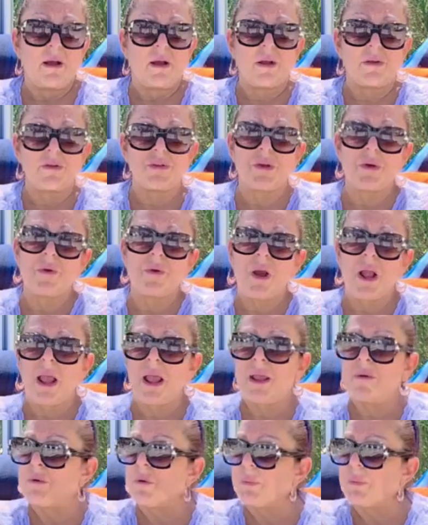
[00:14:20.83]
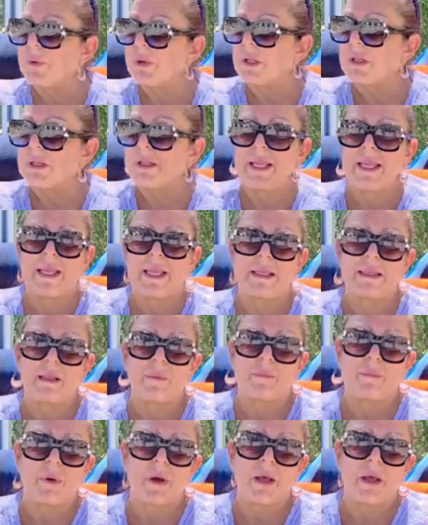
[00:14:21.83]
Also, I will put a link at
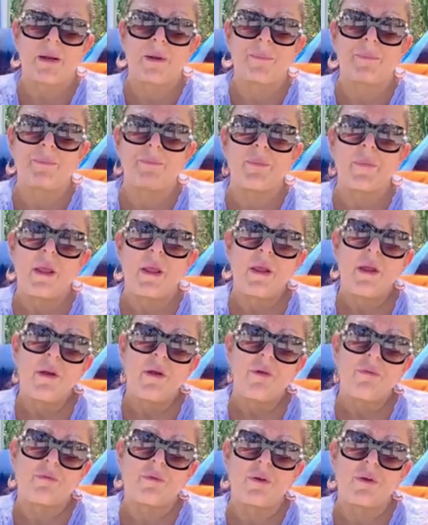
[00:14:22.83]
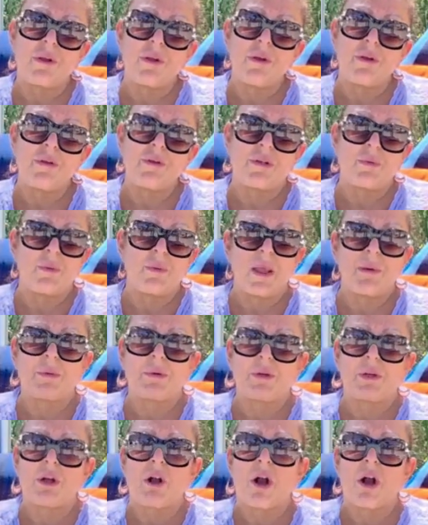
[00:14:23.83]
the bottom for you to be
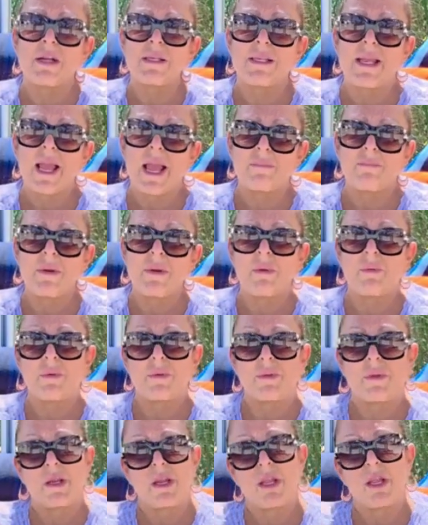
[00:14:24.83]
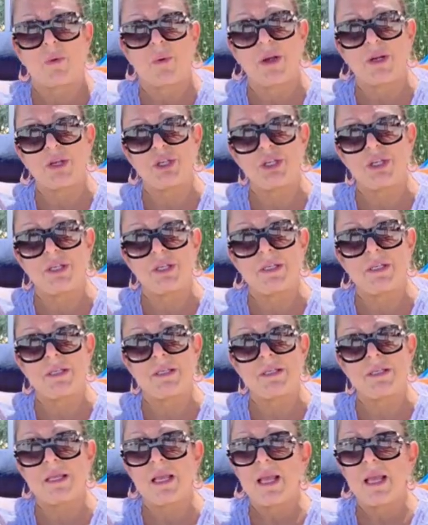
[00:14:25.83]
able to contact me with any
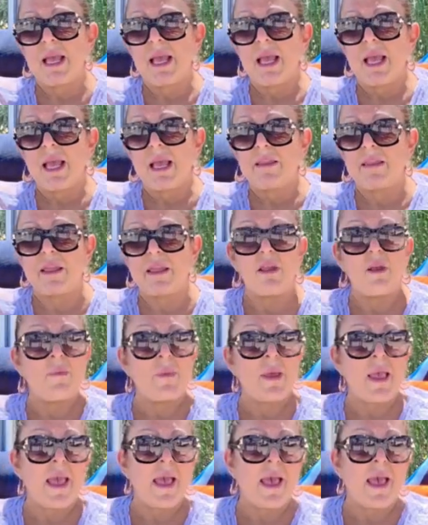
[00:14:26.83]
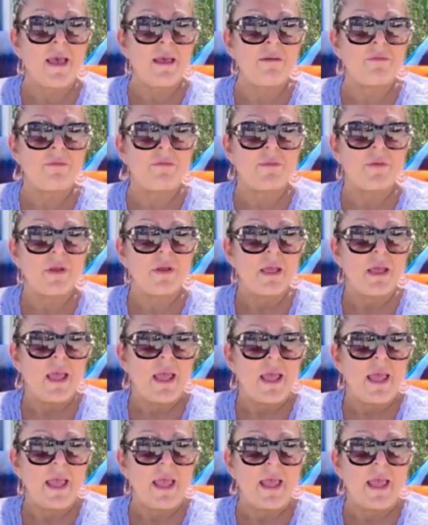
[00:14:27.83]
questions that you may have.
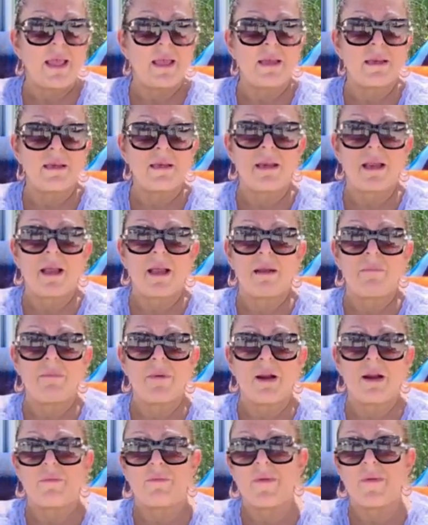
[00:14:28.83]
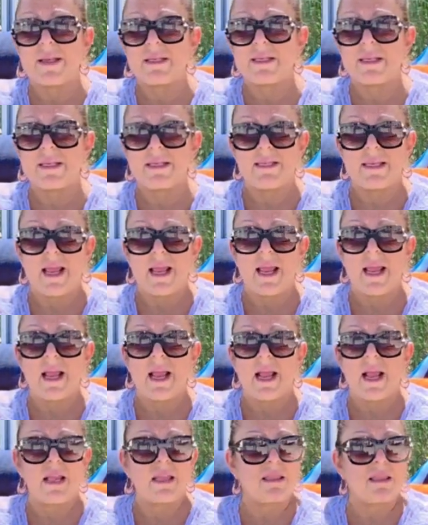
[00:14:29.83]
And matter of fact,
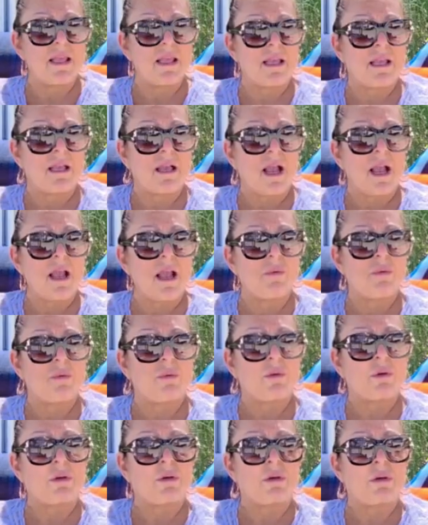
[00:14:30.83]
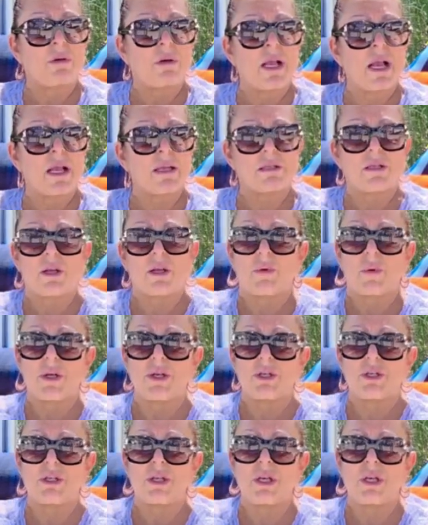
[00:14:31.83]
today I think I will ask a
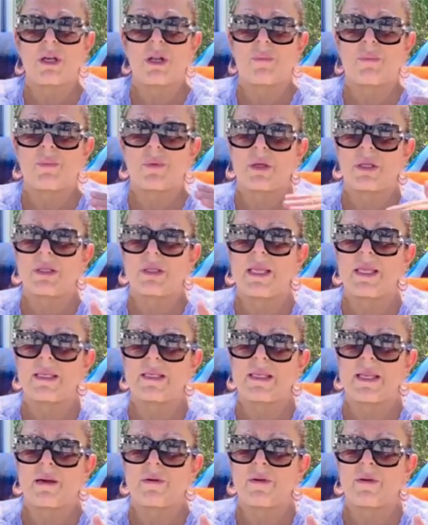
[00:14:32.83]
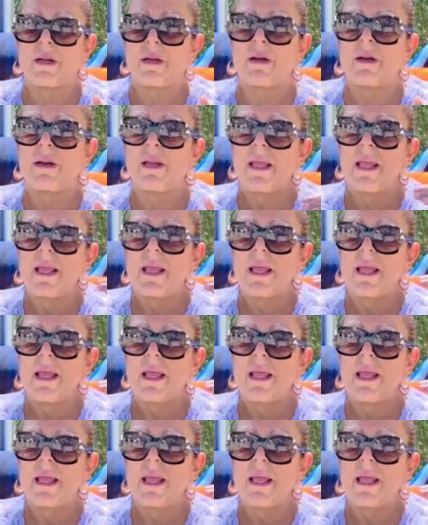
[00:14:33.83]
question. I'll put a link down there.